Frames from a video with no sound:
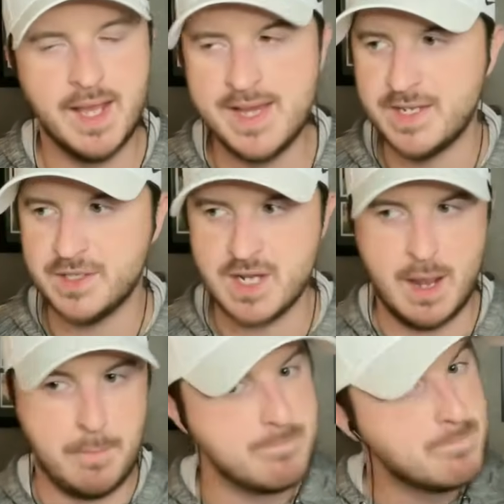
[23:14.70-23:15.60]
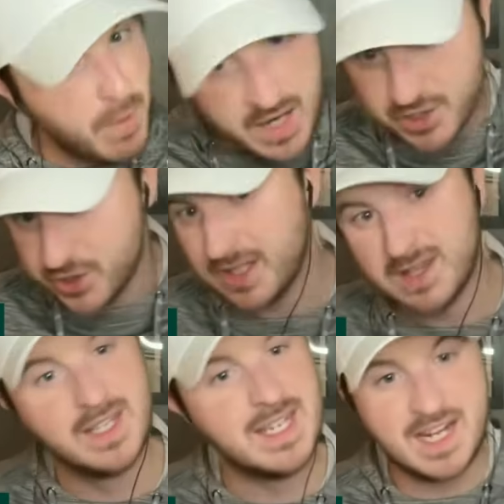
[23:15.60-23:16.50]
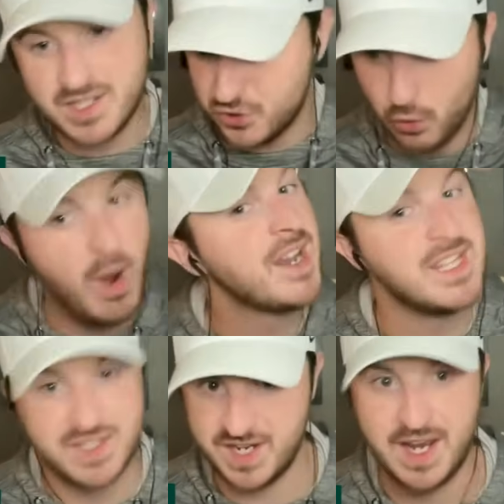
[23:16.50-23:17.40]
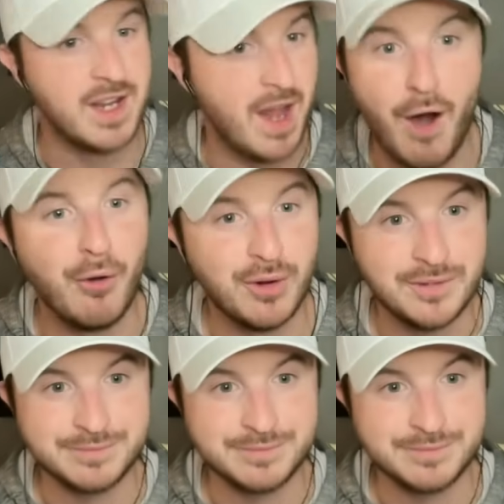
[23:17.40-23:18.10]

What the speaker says: And a bunch, like the next 20, say no.